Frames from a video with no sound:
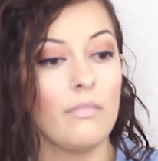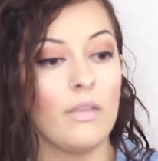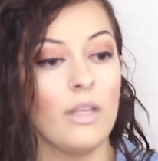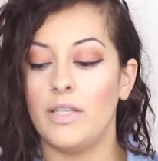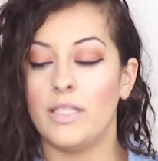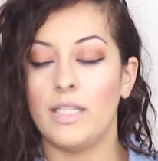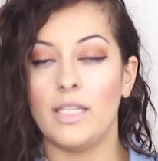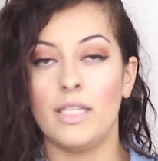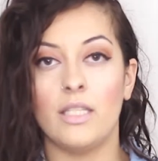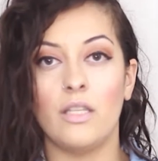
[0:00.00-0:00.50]

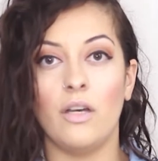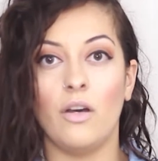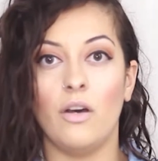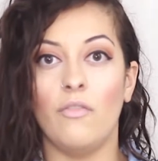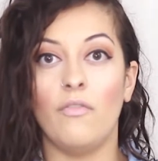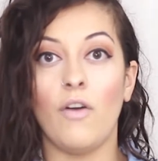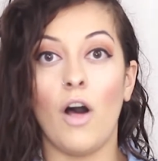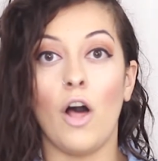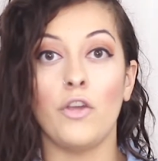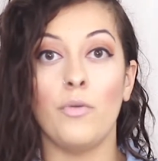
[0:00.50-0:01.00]
This is the
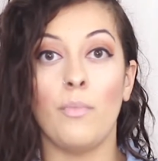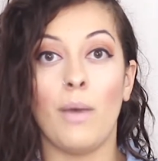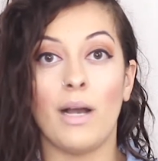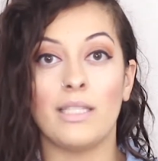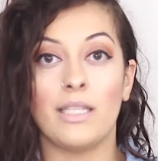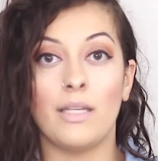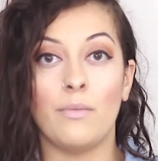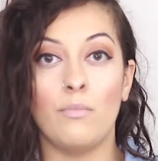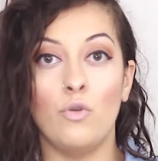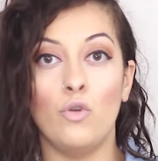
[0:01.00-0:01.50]

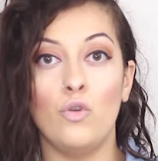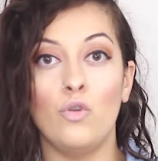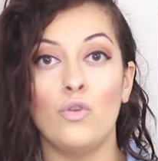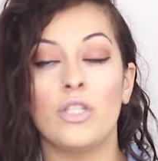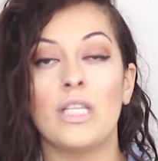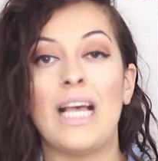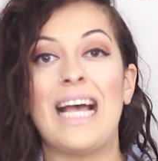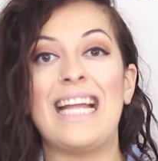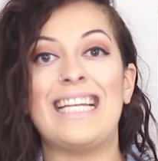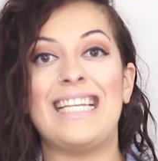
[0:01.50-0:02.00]
volumizing
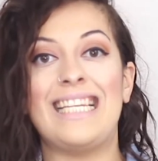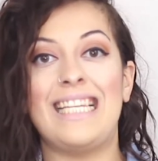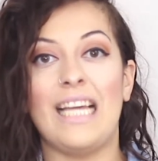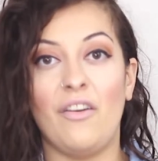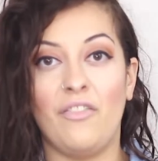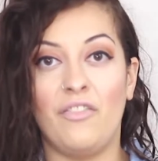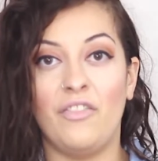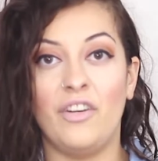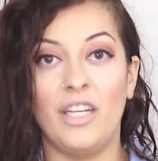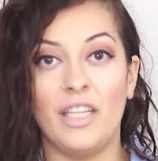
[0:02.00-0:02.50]
mousse.
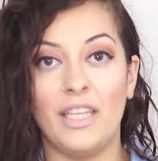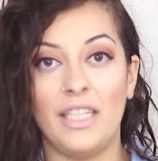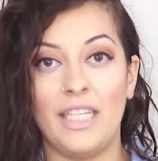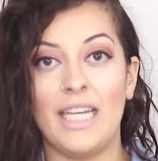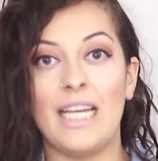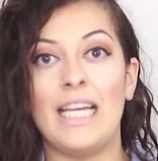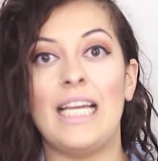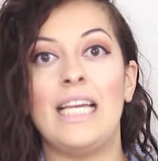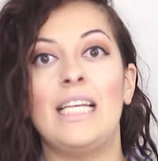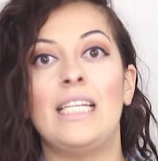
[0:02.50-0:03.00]
Definitely
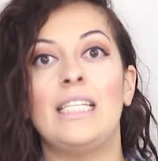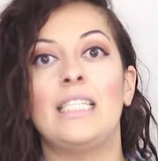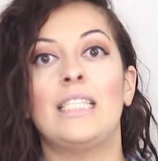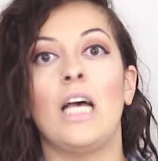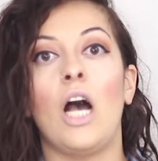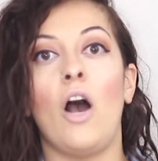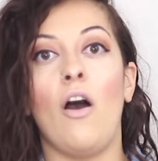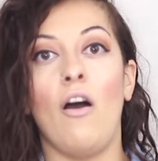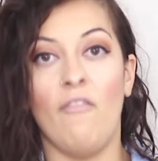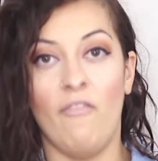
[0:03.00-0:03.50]
is
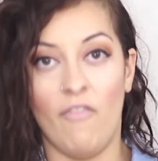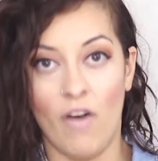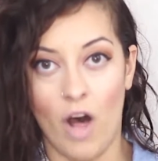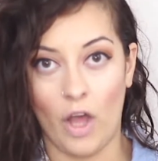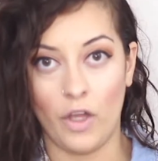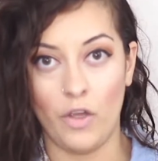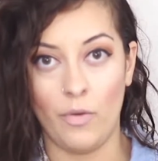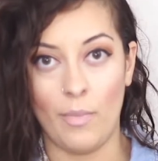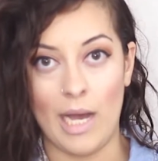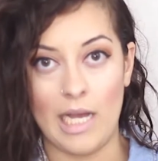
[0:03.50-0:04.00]

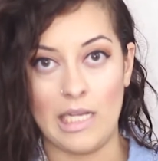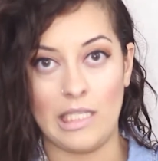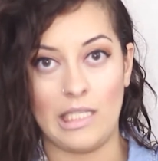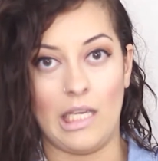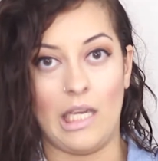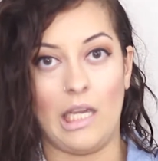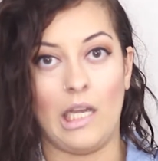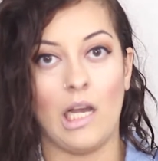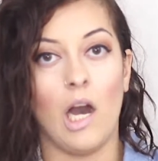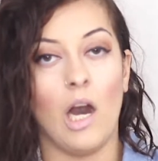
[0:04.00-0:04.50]

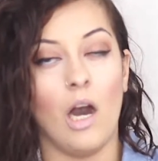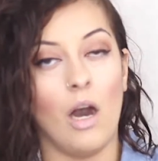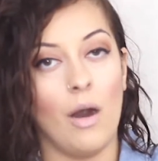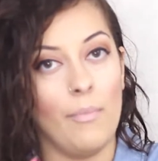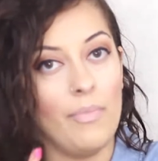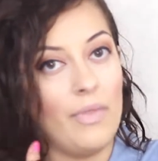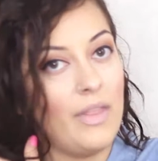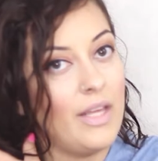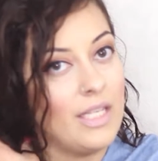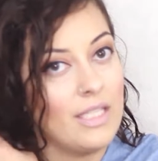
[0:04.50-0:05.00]
volumizing.
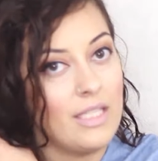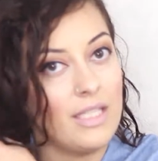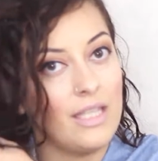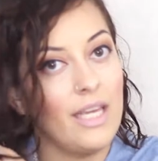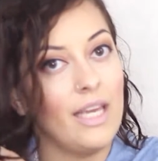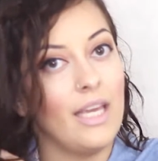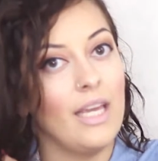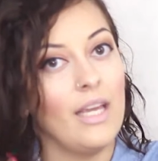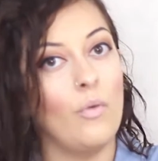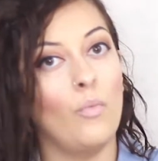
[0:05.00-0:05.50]
This
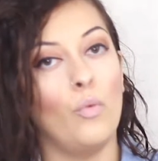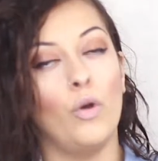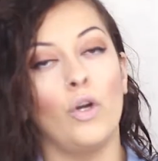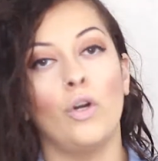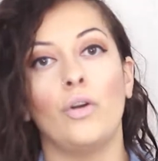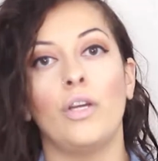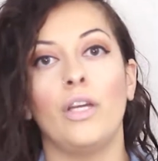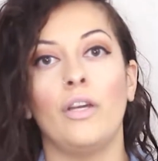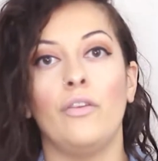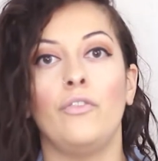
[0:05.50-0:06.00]
thing
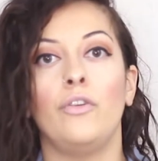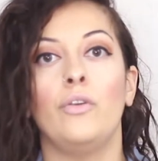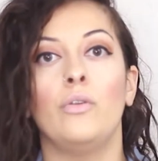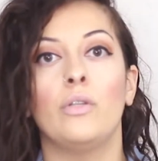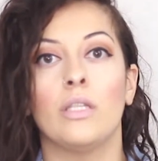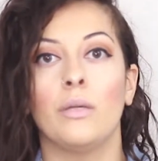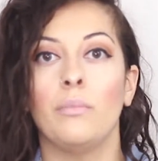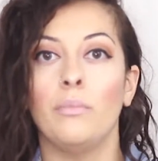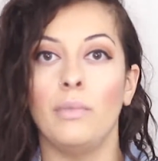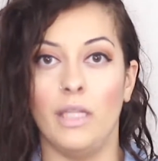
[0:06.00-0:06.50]
will give you
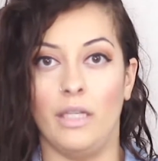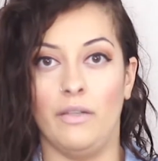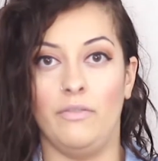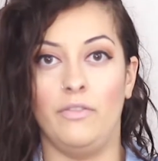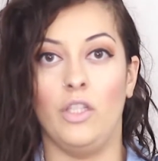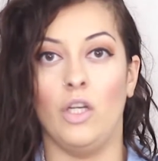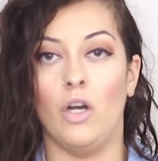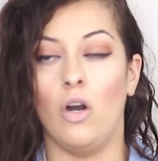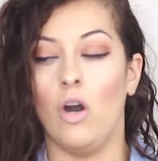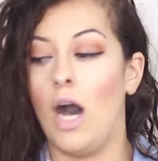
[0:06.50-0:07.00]
some lift,
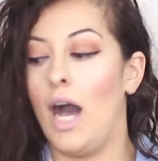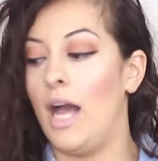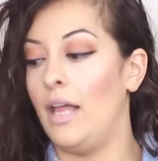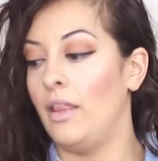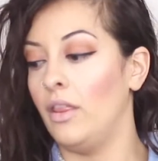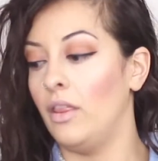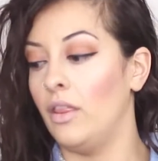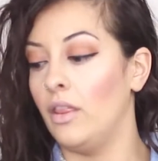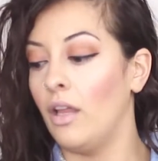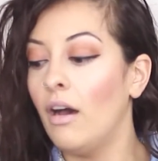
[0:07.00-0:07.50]
y'all. I
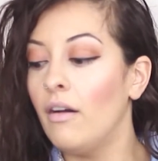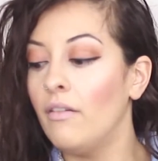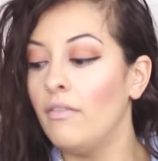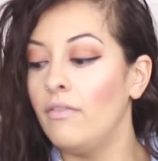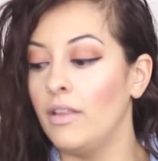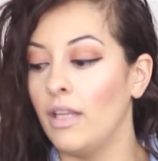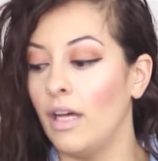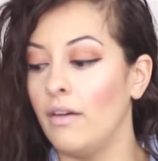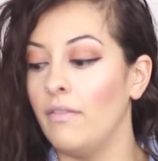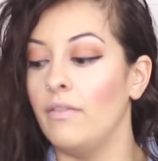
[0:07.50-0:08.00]

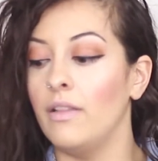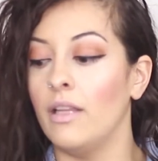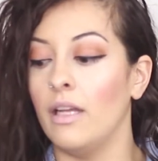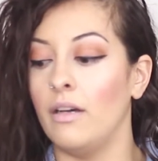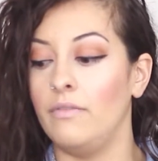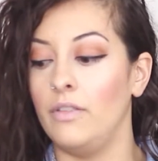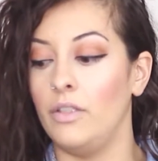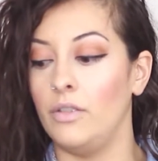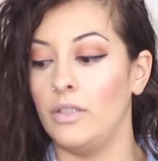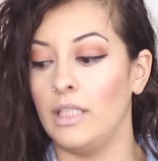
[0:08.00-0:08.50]

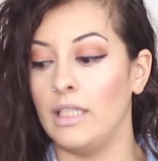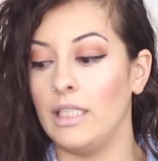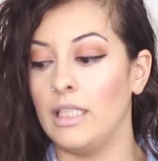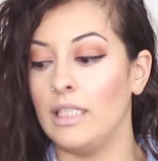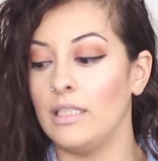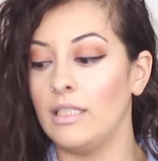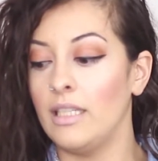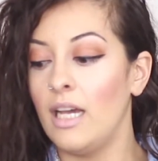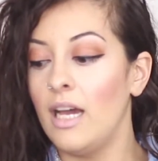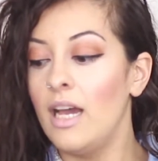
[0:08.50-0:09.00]
love using
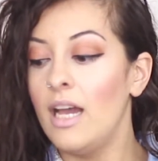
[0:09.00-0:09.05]
this.